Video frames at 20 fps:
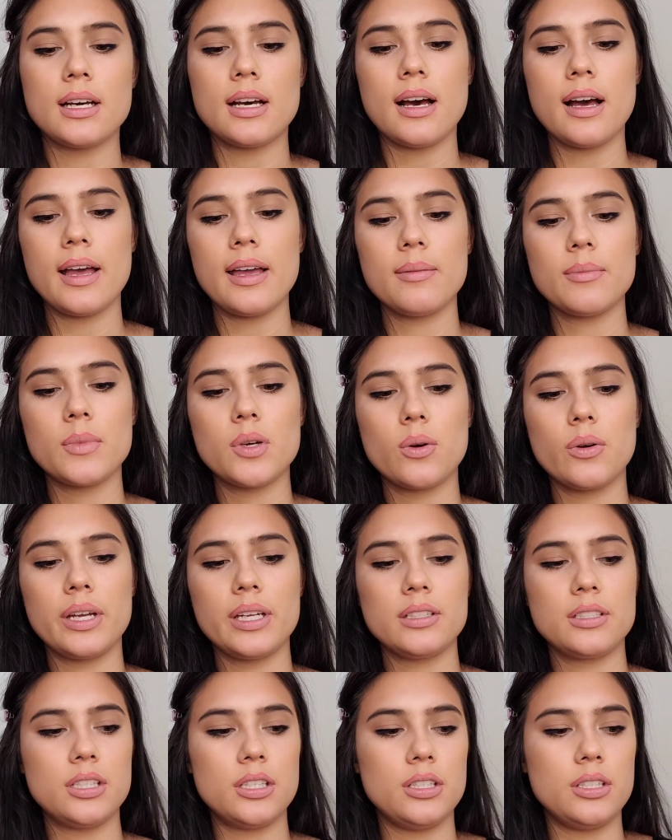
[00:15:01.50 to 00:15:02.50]
I am
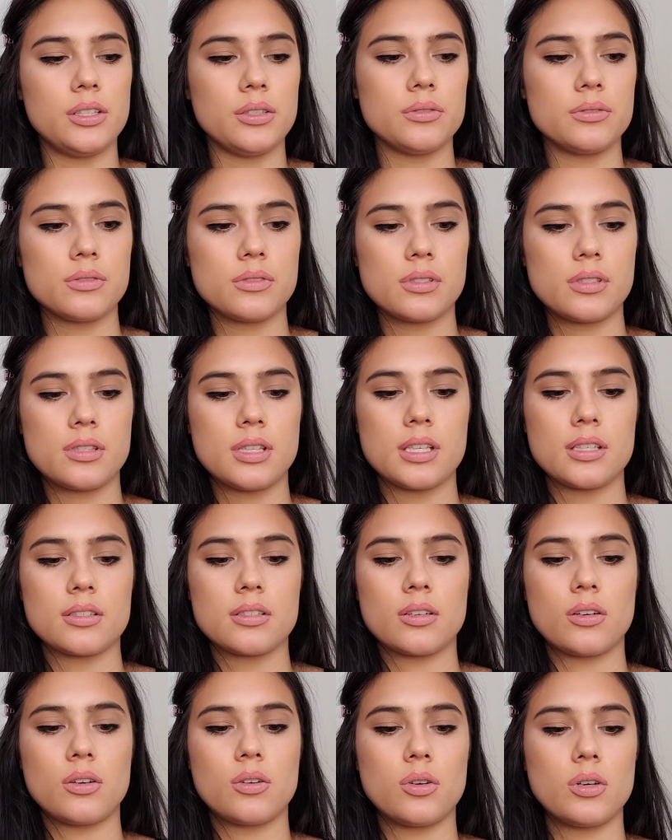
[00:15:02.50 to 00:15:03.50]
going to use
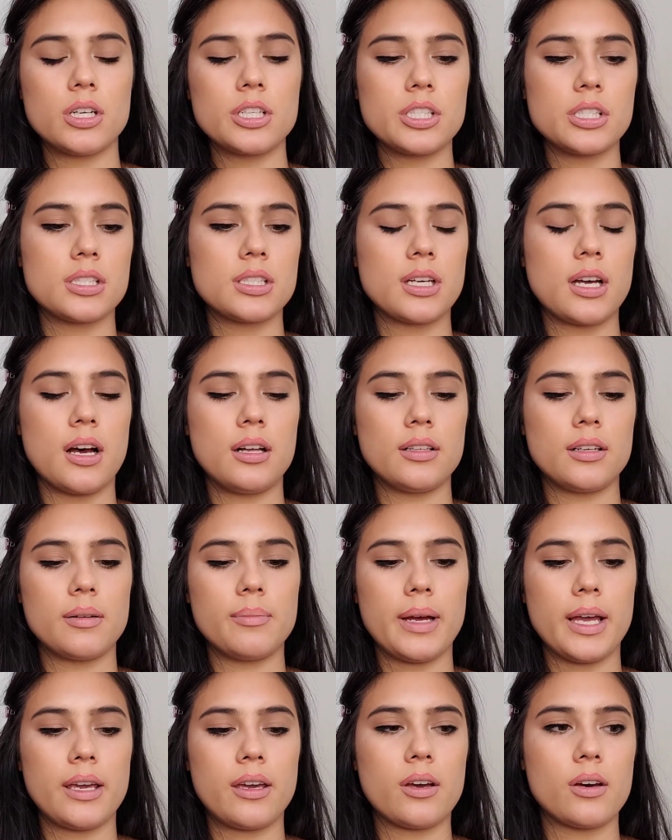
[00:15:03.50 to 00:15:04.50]
this gorgeous color
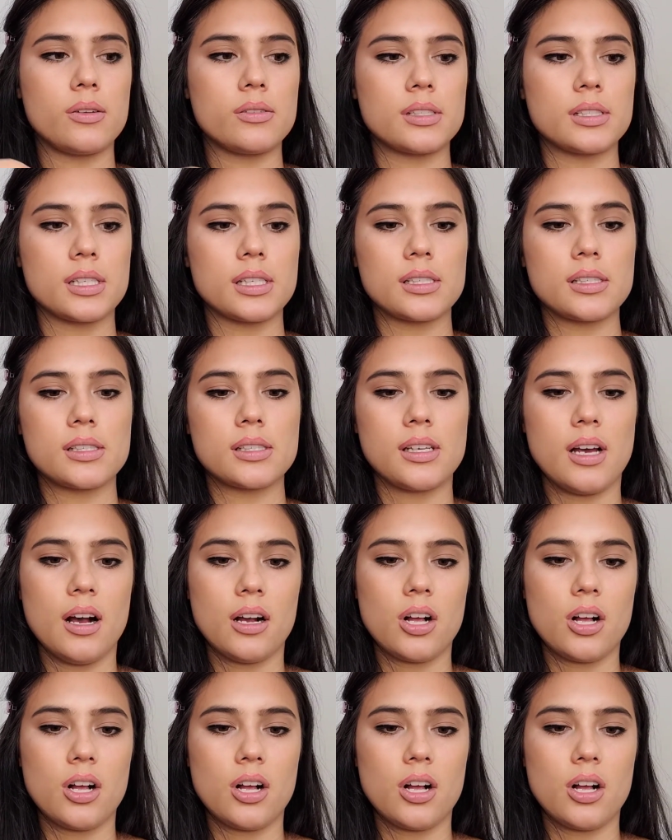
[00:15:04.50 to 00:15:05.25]
by Kosas